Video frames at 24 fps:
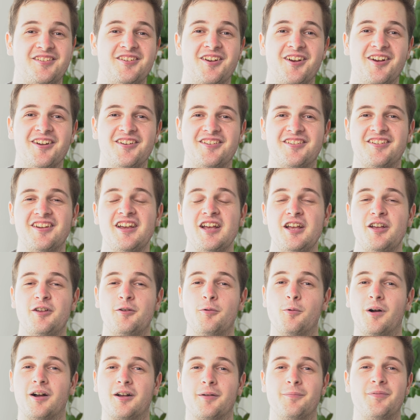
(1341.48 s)
church,
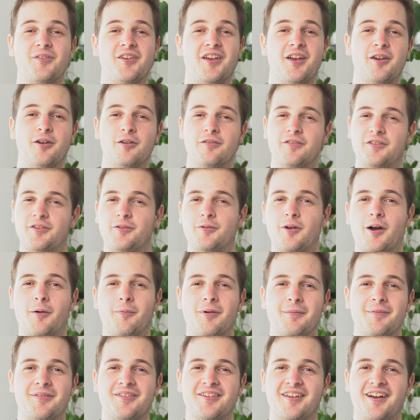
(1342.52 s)
you're welcome to head over to our
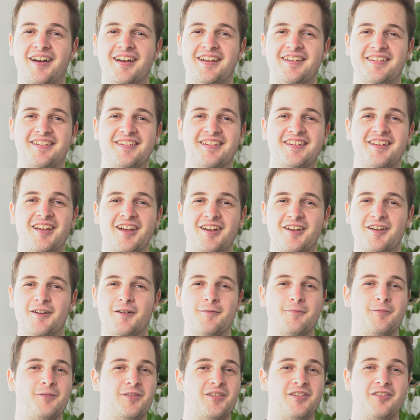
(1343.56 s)
website.
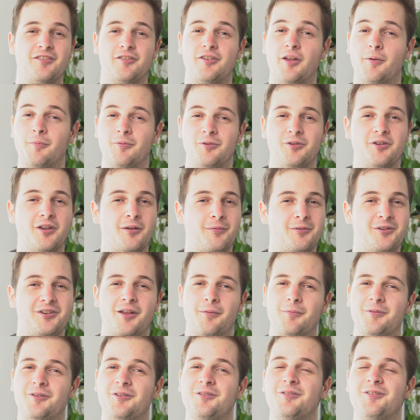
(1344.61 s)
It's
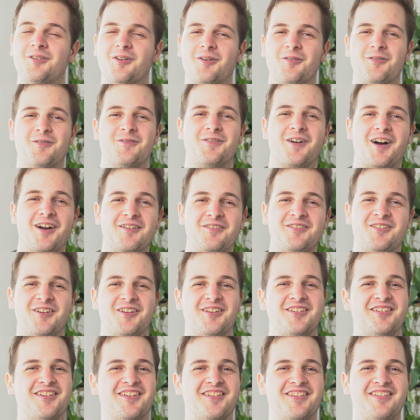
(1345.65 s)

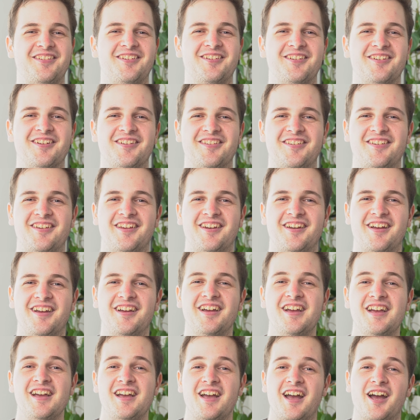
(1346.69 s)
www.revivechurch.co.za,
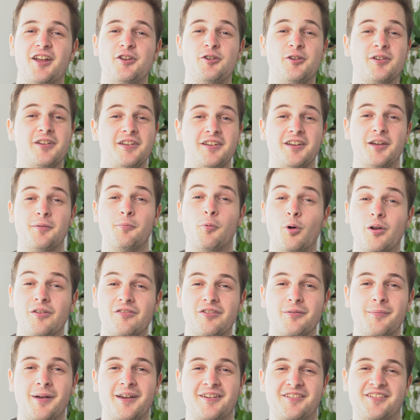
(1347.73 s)
and you can get more
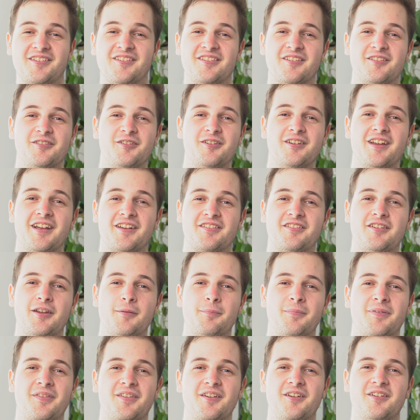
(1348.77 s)
information on your next
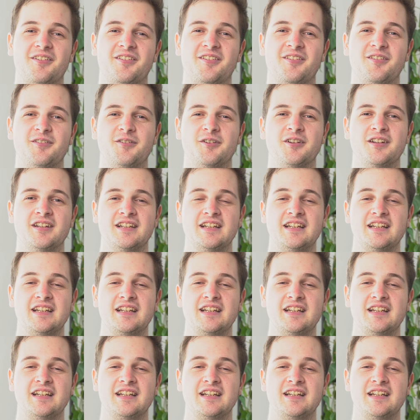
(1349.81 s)
steps there too.